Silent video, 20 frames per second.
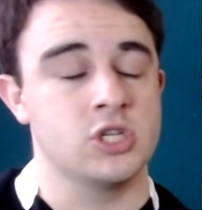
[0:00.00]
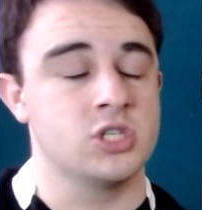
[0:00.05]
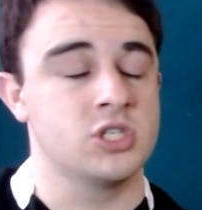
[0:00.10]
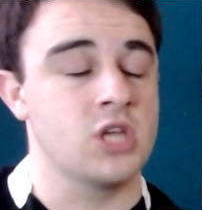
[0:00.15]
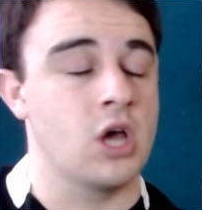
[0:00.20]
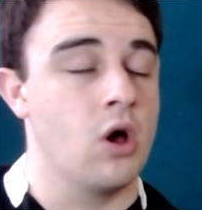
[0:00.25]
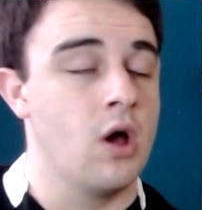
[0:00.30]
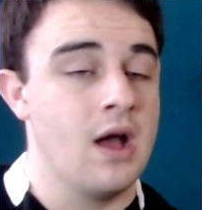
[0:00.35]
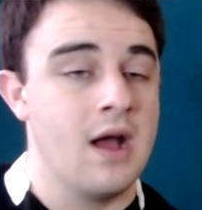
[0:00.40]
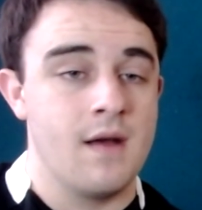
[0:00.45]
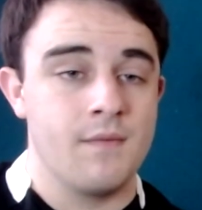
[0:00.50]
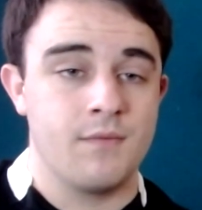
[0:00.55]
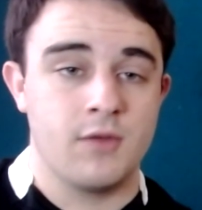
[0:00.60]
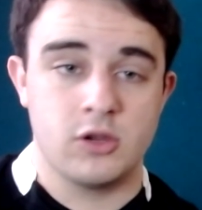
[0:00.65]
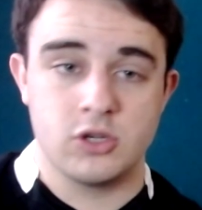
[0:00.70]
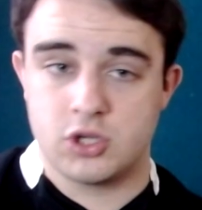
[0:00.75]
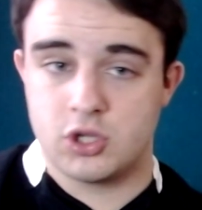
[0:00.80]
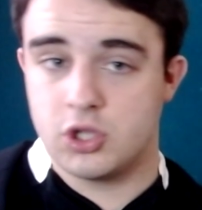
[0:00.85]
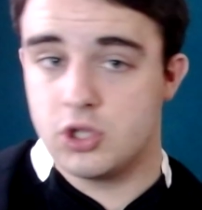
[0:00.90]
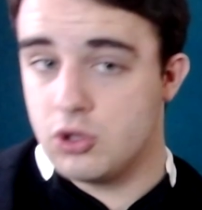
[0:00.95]
So
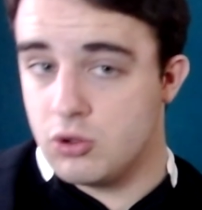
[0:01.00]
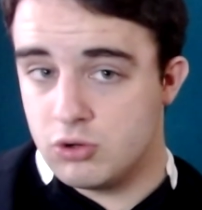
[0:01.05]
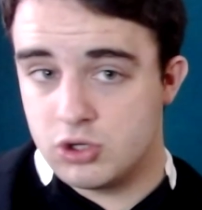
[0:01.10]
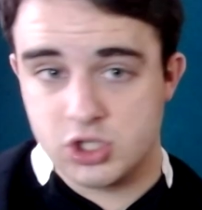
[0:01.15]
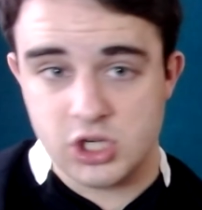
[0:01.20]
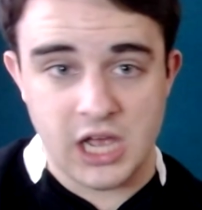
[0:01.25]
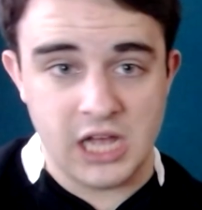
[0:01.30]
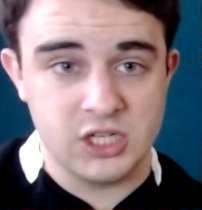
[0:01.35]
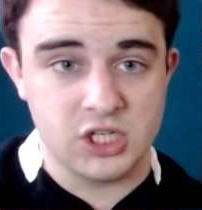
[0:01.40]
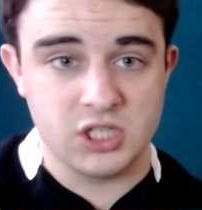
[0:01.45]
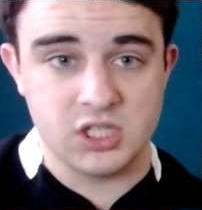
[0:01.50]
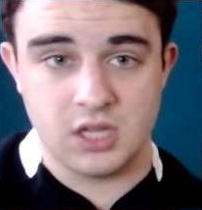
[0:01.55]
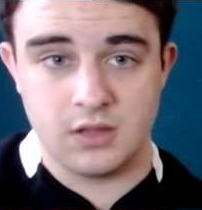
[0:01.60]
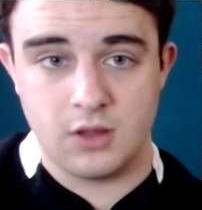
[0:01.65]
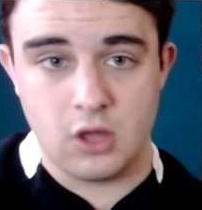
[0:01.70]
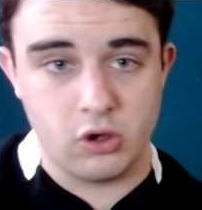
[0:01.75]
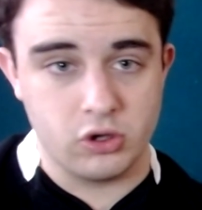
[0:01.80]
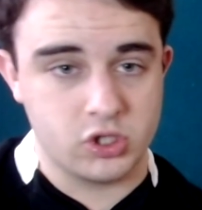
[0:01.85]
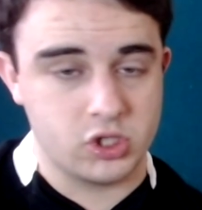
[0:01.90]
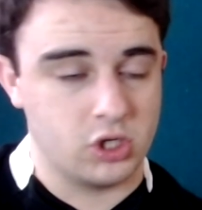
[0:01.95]
there's huge changes in
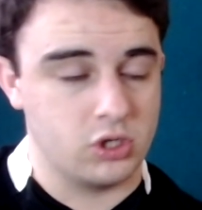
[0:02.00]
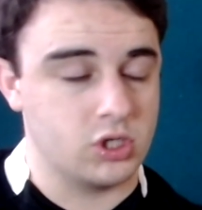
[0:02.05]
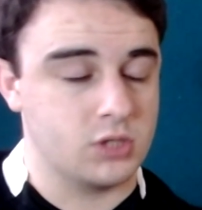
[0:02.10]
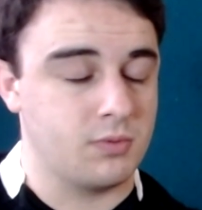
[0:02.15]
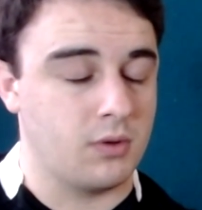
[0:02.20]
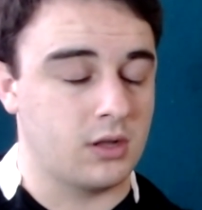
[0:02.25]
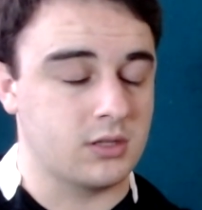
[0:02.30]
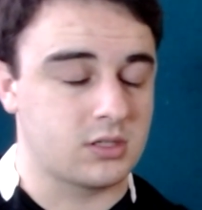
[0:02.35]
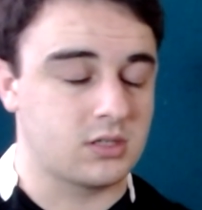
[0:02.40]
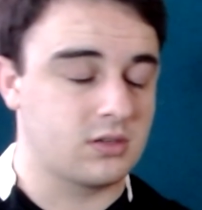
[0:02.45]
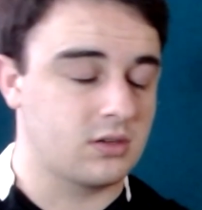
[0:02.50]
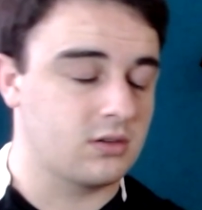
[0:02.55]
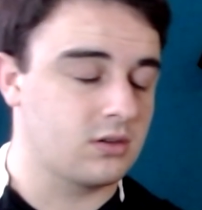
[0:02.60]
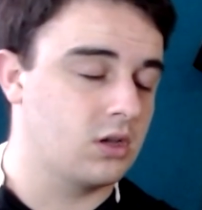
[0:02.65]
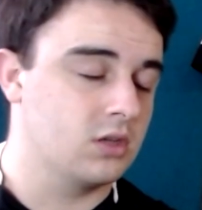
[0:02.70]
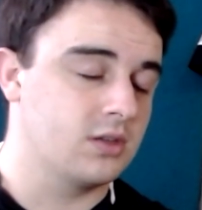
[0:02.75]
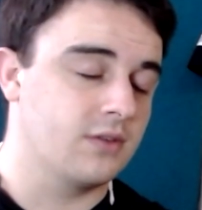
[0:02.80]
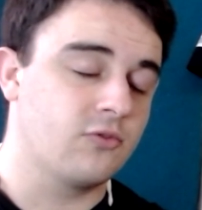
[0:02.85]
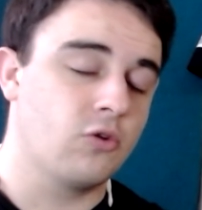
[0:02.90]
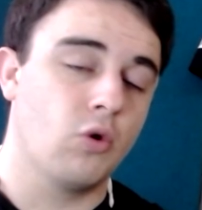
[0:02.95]
those 2 spots,
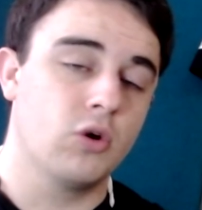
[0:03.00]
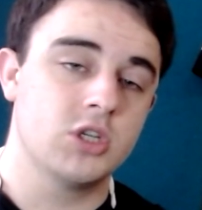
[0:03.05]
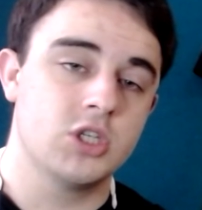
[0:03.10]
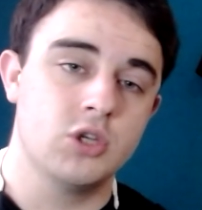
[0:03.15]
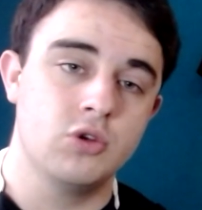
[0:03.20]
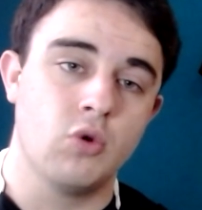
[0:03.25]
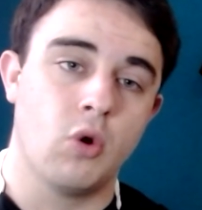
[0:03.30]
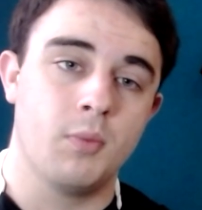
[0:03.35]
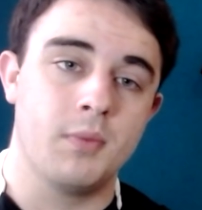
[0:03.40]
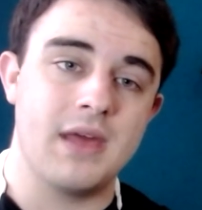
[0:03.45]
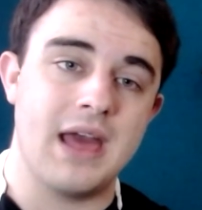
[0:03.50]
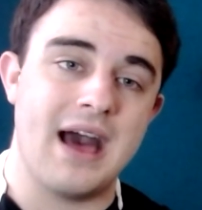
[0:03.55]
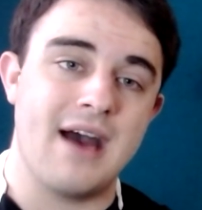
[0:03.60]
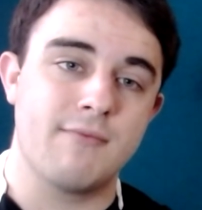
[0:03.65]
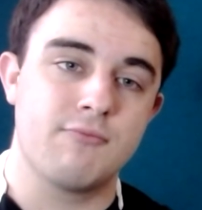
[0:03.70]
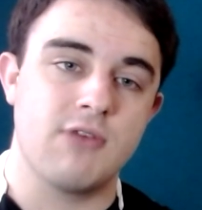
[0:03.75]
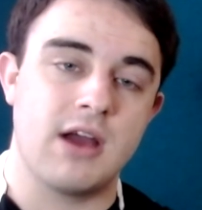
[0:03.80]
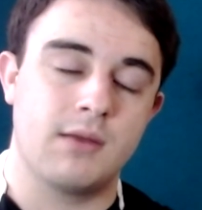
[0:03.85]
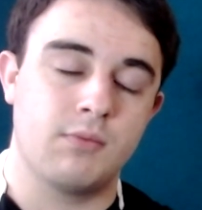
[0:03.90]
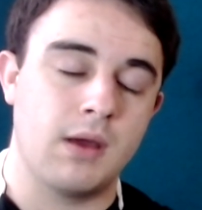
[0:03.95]
because of course you normally have
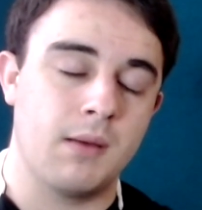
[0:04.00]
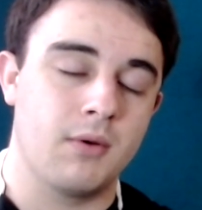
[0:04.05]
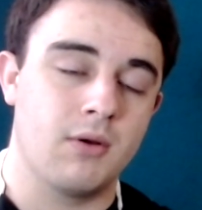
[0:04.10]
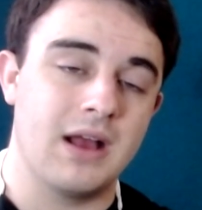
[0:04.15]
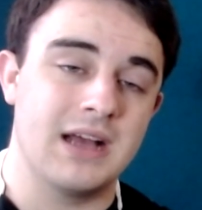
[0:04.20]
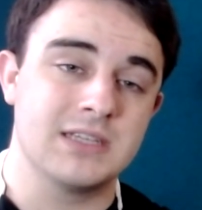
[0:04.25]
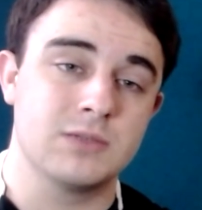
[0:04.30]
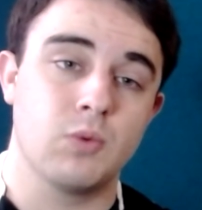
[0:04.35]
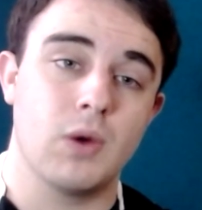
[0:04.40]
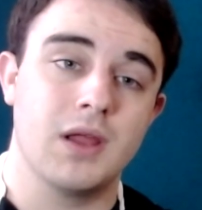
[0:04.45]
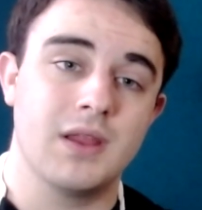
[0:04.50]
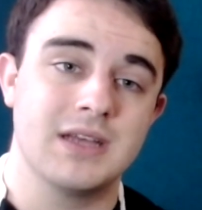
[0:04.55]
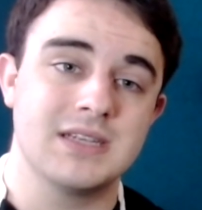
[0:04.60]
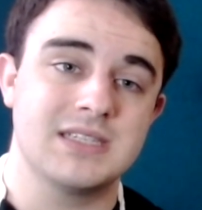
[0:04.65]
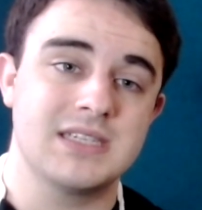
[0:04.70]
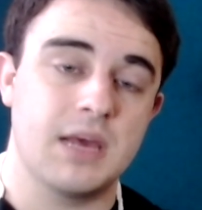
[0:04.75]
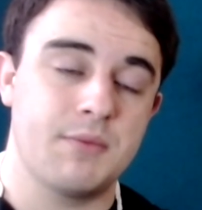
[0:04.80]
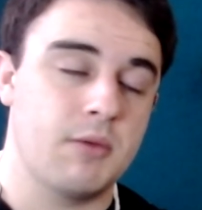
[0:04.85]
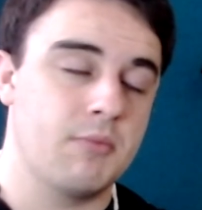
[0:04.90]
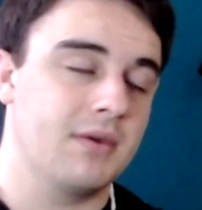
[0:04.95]
Brad Weber as well as
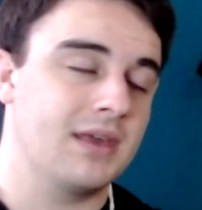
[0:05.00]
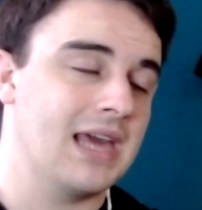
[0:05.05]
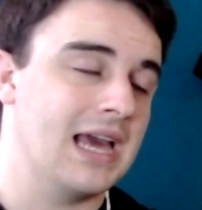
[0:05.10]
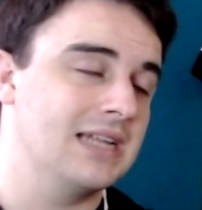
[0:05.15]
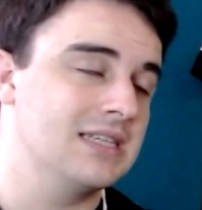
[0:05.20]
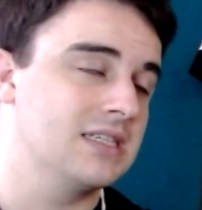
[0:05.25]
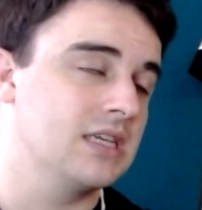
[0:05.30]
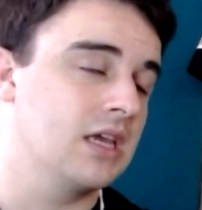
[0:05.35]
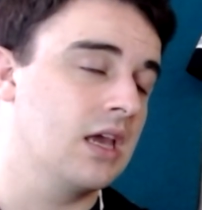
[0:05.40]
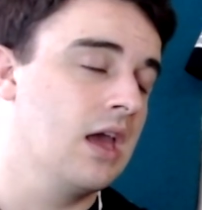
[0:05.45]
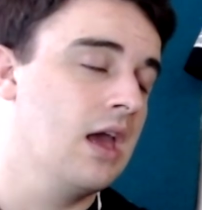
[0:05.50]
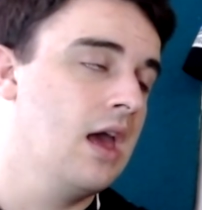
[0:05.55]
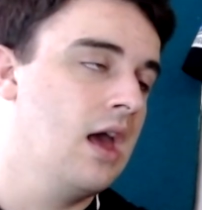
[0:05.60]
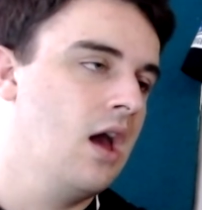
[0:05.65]
Damien McKenzie.